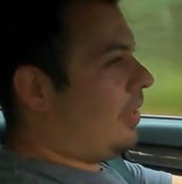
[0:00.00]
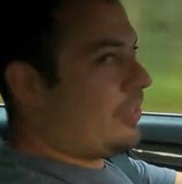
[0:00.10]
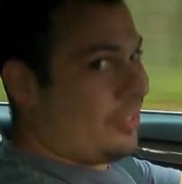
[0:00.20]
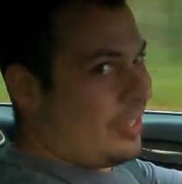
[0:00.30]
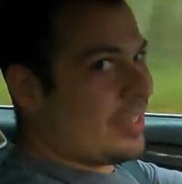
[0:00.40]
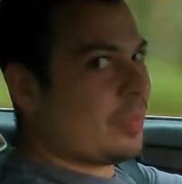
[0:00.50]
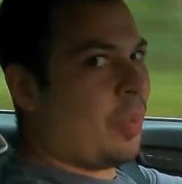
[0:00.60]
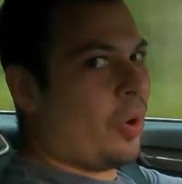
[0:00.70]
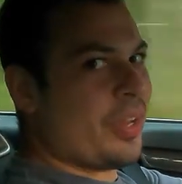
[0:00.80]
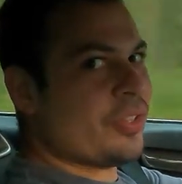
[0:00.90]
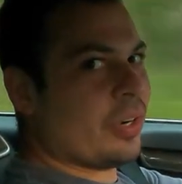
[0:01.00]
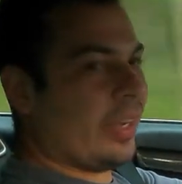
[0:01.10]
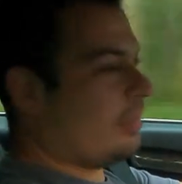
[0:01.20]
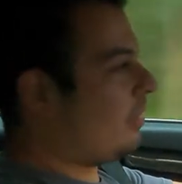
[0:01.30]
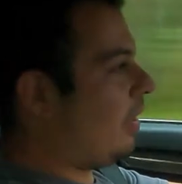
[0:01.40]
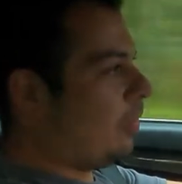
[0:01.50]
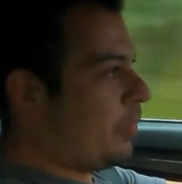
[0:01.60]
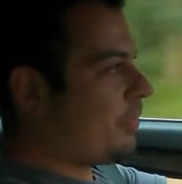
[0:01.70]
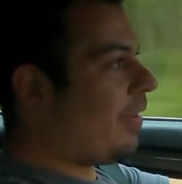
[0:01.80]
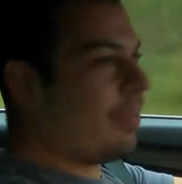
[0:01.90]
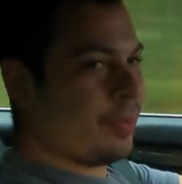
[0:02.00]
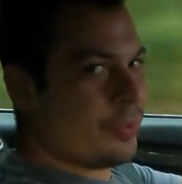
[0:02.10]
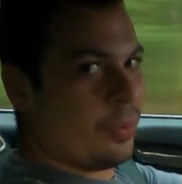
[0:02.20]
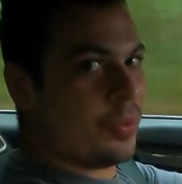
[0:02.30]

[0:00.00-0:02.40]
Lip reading: It just has a party trick. It's got almost 500